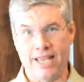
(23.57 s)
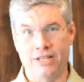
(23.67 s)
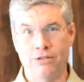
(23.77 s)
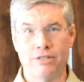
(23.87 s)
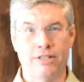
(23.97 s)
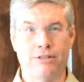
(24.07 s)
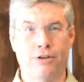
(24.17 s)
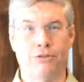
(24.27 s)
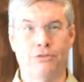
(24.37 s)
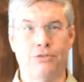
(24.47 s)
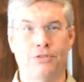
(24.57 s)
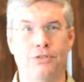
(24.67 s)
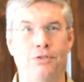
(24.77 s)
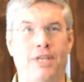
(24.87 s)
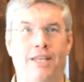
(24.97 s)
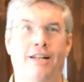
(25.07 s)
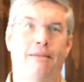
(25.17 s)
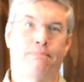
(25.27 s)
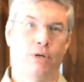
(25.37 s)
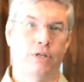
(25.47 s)
and usually those you
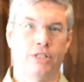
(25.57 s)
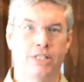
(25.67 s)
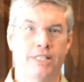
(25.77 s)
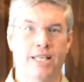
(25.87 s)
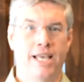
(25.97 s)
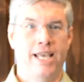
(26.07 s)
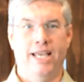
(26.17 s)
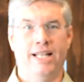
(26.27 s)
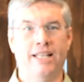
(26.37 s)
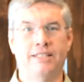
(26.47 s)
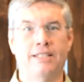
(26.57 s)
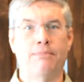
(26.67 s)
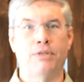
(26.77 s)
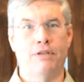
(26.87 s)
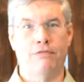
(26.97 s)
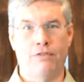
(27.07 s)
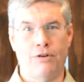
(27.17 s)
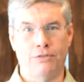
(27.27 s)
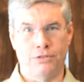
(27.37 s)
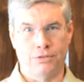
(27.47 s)
cannot purchase unless something
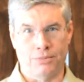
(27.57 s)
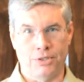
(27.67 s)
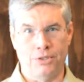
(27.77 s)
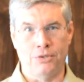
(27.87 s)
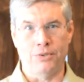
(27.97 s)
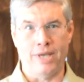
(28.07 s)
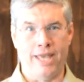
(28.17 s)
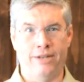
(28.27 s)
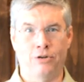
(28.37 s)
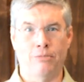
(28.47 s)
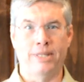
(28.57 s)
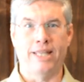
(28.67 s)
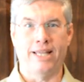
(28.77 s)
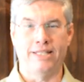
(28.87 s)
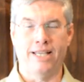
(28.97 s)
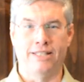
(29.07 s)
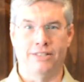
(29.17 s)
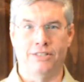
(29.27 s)
falls through, and normally that doesn't.